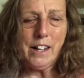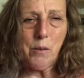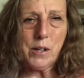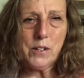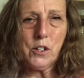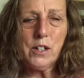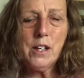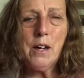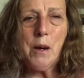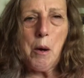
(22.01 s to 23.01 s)
That works good
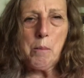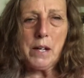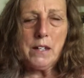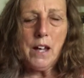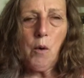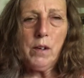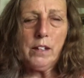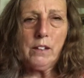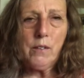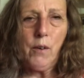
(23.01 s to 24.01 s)
but I saw one
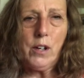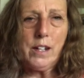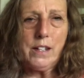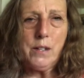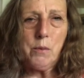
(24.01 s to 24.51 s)
that looked very nice.